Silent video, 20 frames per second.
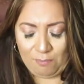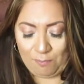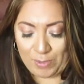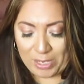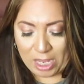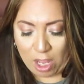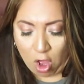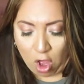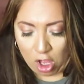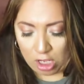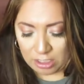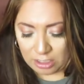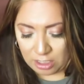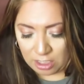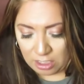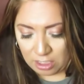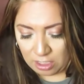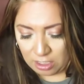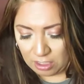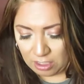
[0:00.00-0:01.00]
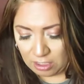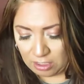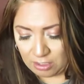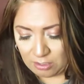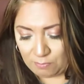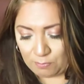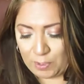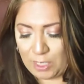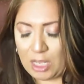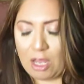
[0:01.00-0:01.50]
beyond
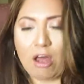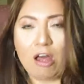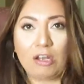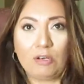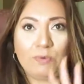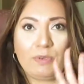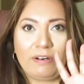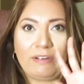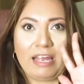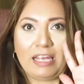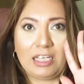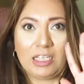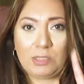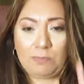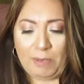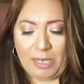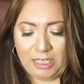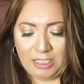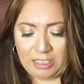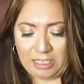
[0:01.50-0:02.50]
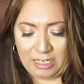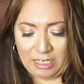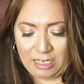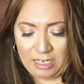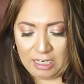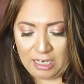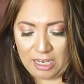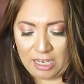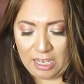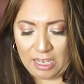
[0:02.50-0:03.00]
beyond what i expected
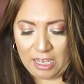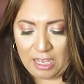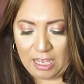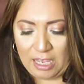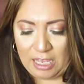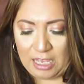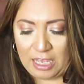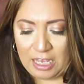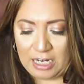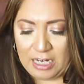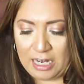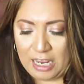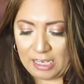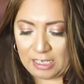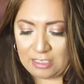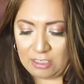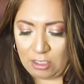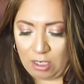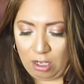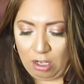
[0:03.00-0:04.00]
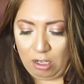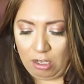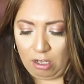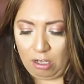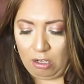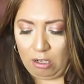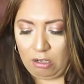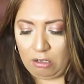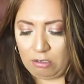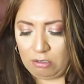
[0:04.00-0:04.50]
next
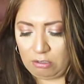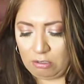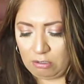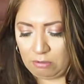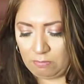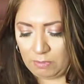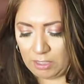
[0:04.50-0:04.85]
oh